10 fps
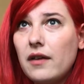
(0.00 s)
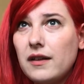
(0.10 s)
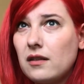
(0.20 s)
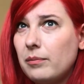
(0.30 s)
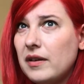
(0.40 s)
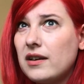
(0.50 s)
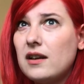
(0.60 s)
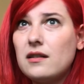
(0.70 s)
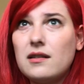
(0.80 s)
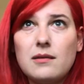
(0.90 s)
I think they're
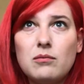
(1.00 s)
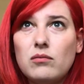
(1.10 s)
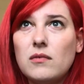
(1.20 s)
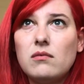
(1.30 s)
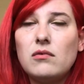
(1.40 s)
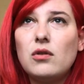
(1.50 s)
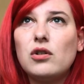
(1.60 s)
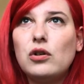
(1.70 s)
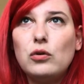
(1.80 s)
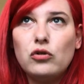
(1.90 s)
biscuits. I'm not
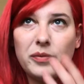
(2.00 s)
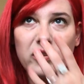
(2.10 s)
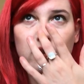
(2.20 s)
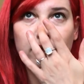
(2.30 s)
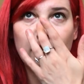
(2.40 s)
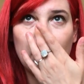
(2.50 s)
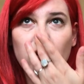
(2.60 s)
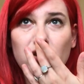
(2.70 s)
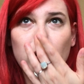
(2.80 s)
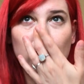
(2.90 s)
a huge biscuit
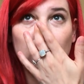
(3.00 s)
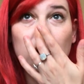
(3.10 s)
fan, so.